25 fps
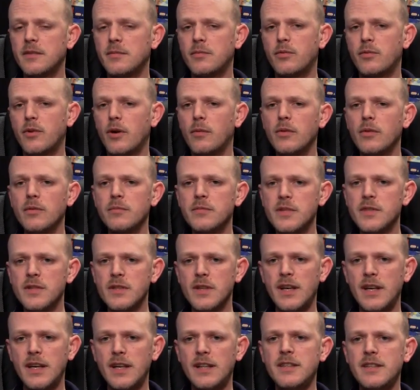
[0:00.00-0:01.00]

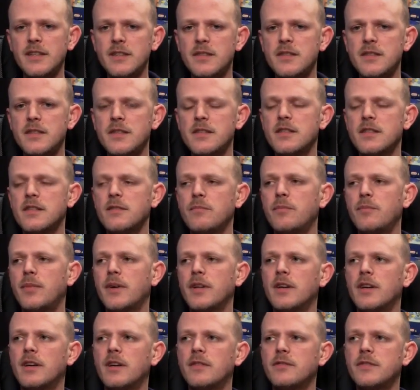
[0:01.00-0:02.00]
problems in the system,
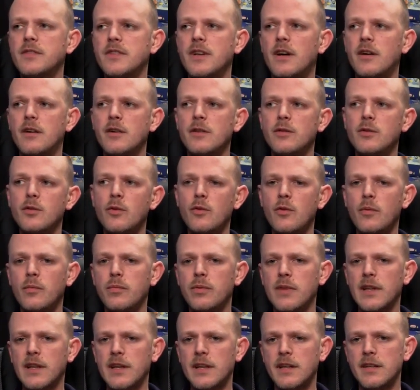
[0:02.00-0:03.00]
but I've started to
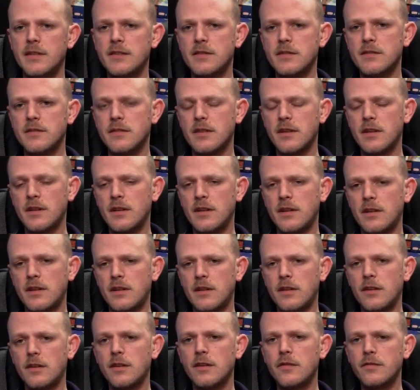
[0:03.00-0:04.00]
replace a
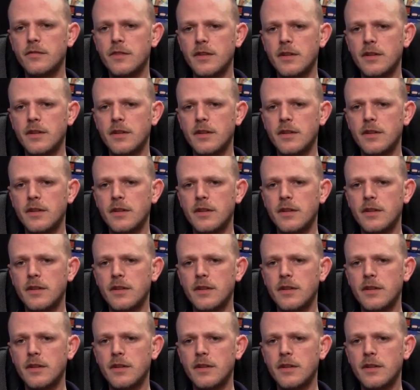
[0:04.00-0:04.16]
lot of